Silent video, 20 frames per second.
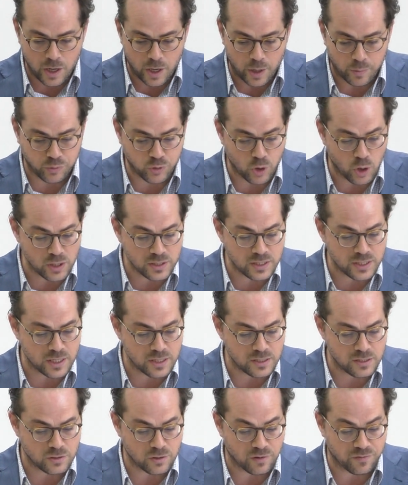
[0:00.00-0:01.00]
A
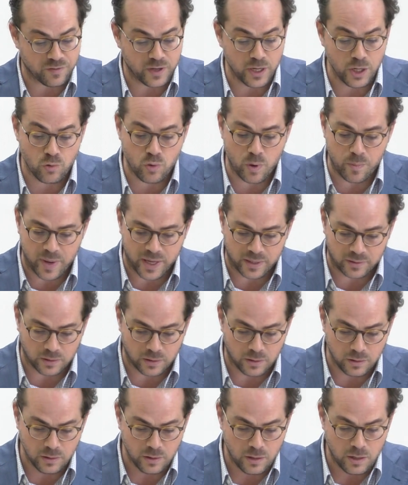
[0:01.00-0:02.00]
process of
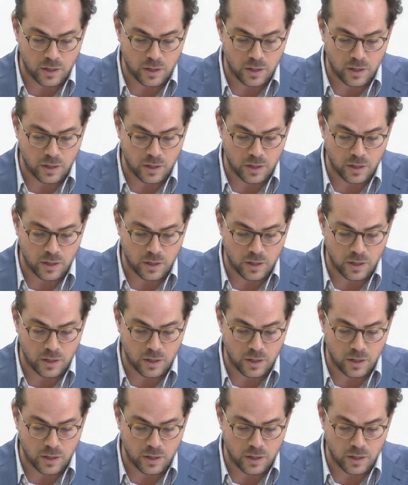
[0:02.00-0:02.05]
incremental,